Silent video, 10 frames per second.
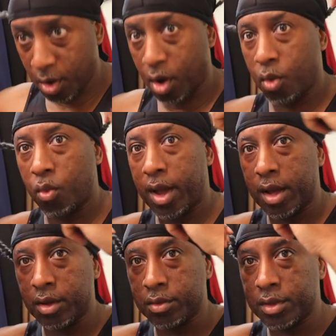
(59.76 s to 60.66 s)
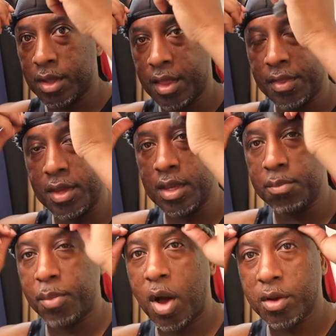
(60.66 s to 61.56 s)
around the
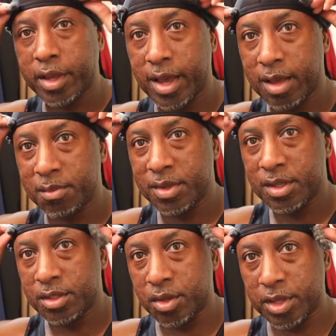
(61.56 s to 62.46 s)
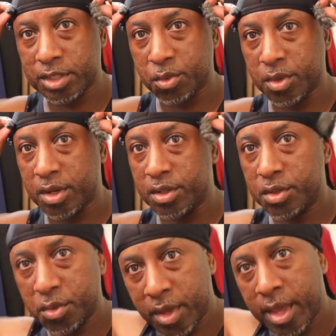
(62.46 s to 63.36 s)
bald cap. So that's what we're gonna
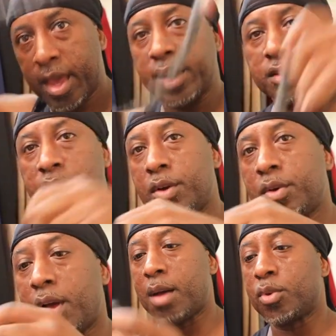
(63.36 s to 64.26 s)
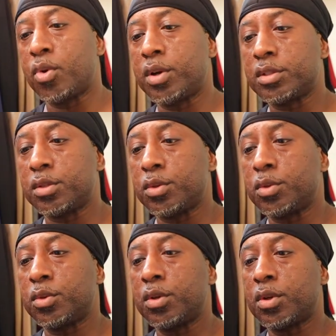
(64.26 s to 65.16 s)
do. So I'm going to
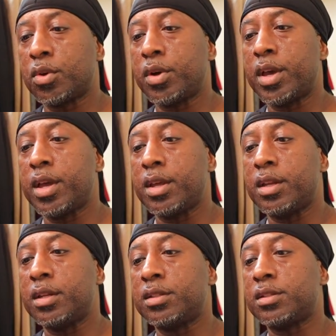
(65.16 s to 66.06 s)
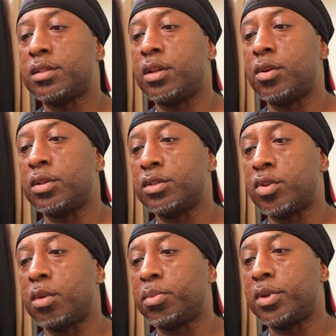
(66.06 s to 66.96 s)
go ahead and slowly
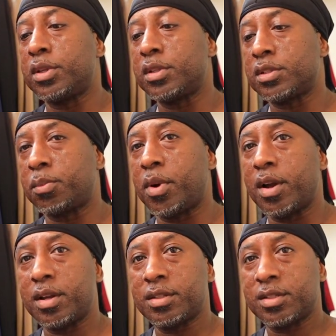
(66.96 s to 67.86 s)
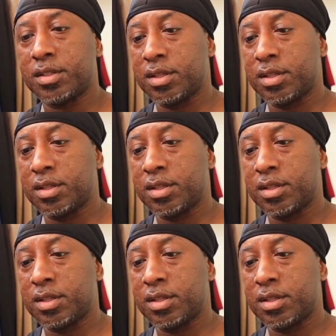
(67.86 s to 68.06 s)
start pulling this apart.